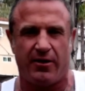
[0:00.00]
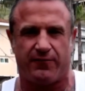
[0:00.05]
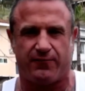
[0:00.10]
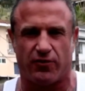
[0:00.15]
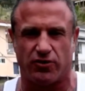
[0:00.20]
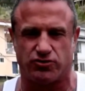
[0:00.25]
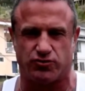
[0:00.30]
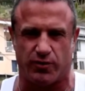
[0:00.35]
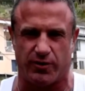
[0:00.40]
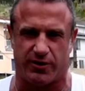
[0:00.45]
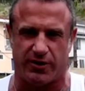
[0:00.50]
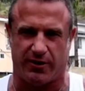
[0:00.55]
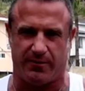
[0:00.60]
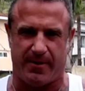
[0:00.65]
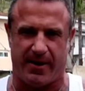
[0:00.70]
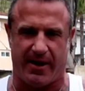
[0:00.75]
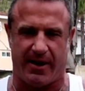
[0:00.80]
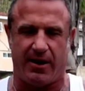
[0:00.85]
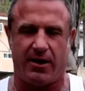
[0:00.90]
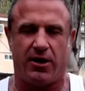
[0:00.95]
First one could
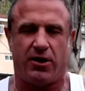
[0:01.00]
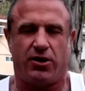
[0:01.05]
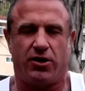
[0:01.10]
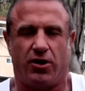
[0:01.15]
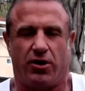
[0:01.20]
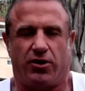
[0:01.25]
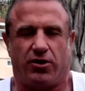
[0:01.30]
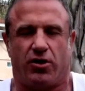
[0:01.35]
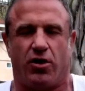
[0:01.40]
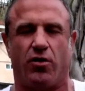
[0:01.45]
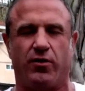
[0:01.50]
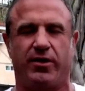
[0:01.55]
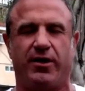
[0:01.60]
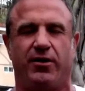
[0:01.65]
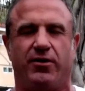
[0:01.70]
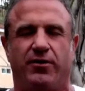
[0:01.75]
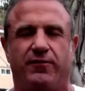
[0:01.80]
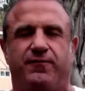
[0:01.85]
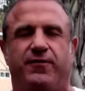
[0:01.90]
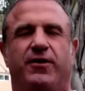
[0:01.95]
be, you go in
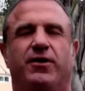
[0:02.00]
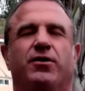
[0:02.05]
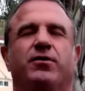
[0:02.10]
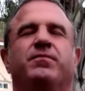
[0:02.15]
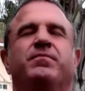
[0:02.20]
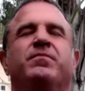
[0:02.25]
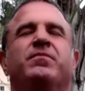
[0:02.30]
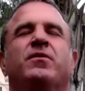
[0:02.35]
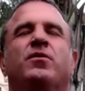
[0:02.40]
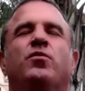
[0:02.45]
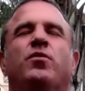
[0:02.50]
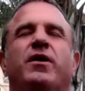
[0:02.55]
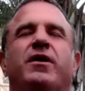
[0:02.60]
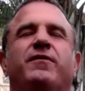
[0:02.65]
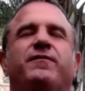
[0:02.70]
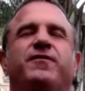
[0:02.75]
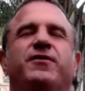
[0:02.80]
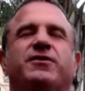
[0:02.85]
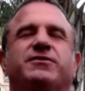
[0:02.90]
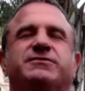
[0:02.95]
there and you feel what
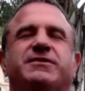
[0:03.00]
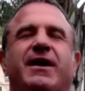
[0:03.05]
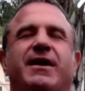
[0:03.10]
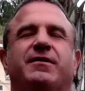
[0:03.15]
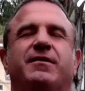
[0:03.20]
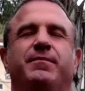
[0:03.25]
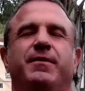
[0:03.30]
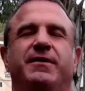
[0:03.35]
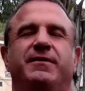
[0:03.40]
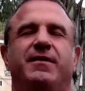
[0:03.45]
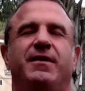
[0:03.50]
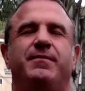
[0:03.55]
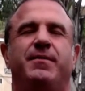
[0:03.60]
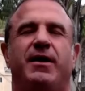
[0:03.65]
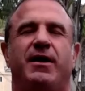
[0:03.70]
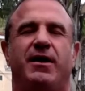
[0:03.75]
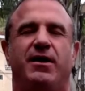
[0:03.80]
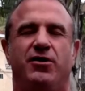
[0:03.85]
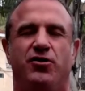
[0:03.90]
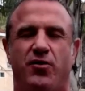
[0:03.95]
it feels like to be
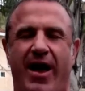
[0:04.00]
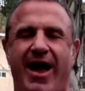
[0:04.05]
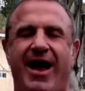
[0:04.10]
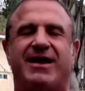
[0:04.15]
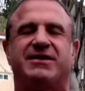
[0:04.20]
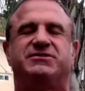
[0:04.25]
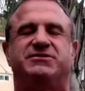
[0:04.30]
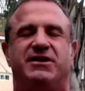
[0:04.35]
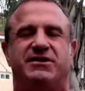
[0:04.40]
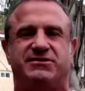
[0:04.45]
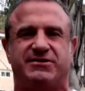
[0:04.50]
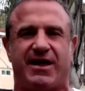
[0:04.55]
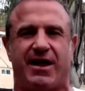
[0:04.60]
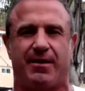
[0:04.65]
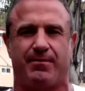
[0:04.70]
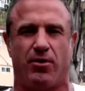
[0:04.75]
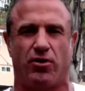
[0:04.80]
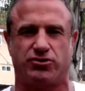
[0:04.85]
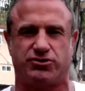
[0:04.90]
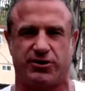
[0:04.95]
timid and you access that
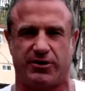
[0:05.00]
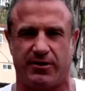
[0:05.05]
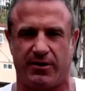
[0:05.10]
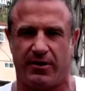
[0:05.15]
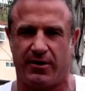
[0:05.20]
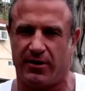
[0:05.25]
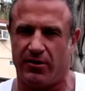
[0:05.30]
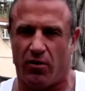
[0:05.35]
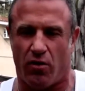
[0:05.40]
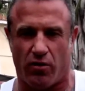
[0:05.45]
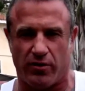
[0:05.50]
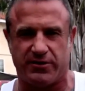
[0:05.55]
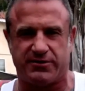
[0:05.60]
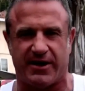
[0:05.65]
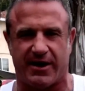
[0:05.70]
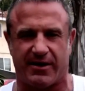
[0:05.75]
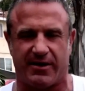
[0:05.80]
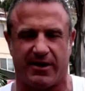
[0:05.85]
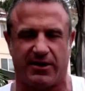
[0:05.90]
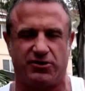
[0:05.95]
emotion. Or the
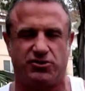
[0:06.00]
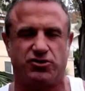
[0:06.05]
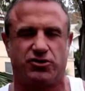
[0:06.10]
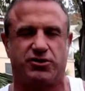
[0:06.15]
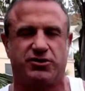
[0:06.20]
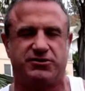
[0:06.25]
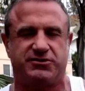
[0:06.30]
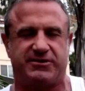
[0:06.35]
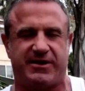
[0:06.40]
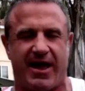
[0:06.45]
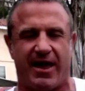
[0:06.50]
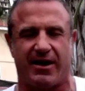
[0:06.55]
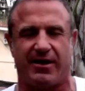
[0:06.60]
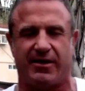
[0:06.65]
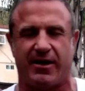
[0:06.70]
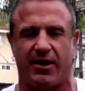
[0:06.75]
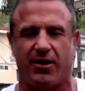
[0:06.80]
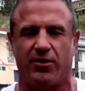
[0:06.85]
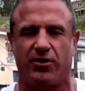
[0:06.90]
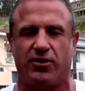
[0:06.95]
second thing is you could stand in
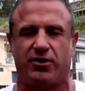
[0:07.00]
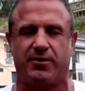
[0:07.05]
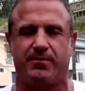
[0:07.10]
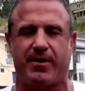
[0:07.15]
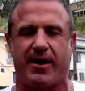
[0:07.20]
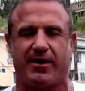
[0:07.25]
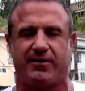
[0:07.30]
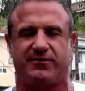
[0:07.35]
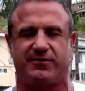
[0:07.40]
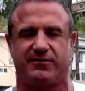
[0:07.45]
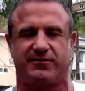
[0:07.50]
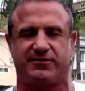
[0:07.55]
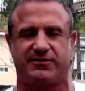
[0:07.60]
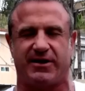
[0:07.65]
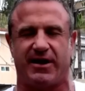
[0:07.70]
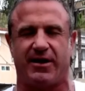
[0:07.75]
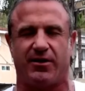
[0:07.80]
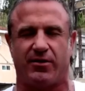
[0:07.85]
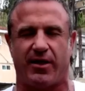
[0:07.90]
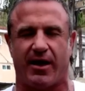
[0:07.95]
there and you could basically
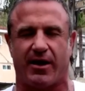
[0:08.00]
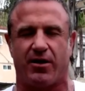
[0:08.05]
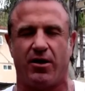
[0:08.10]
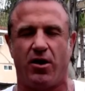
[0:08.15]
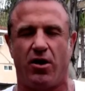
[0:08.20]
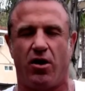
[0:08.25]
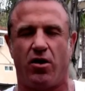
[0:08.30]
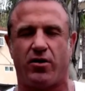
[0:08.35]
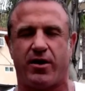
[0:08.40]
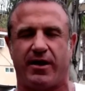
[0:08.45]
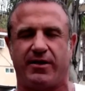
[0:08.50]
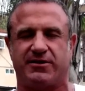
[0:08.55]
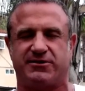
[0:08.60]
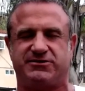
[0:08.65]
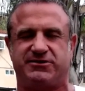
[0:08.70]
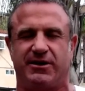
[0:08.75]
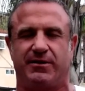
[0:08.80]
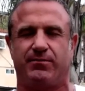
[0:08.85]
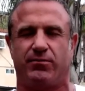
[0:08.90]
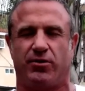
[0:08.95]
say like, okay, the
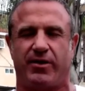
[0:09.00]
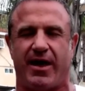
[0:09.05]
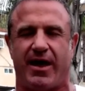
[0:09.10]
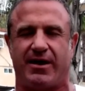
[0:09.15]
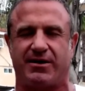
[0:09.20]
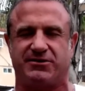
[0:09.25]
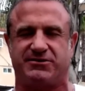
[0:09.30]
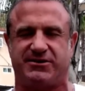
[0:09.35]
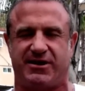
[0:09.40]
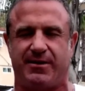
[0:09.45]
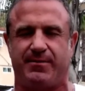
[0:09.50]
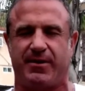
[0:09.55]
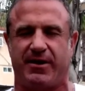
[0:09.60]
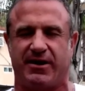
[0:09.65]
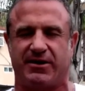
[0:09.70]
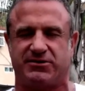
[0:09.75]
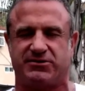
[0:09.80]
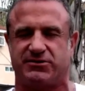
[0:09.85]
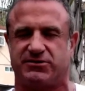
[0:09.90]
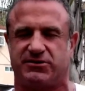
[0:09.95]
symbol that is
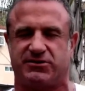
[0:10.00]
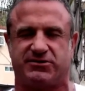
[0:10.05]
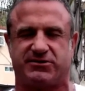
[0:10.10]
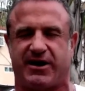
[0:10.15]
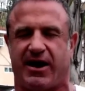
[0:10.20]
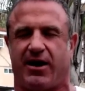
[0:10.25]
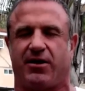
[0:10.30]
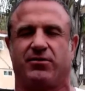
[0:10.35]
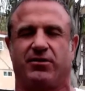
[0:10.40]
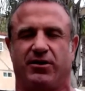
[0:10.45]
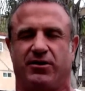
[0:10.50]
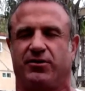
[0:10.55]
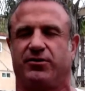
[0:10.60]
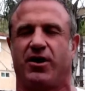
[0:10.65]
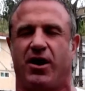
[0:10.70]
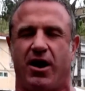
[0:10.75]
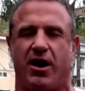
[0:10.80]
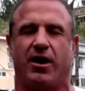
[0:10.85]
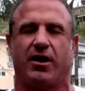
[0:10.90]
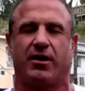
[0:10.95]
timidness is a scared little
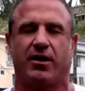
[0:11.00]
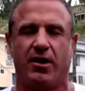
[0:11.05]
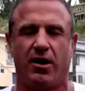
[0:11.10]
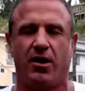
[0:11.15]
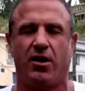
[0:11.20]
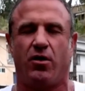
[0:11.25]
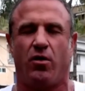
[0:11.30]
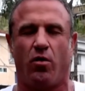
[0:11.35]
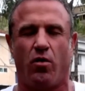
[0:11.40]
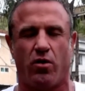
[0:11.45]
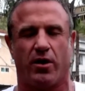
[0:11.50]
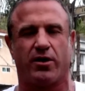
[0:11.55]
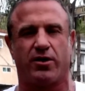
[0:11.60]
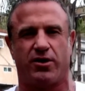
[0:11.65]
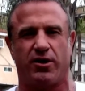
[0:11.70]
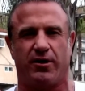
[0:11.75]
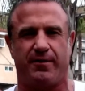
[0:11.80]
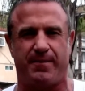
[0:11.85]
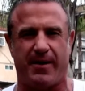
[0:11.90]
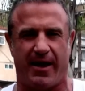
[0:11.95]
dog. Or it
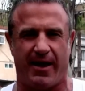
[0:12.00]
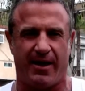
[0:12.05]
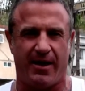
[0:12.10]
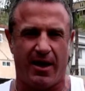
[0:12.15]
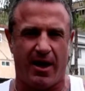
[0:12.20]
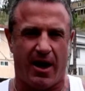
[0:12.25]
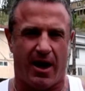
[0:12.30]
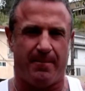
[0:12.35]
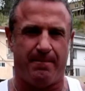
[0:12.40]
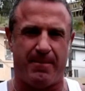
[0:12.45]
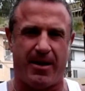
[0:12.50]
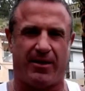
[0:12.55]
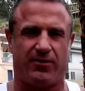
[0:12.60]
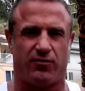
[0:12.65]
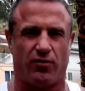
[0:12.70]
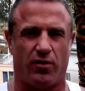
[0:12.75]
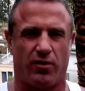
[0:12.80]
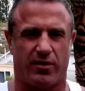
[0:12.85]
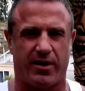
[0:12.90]
could be a mentor.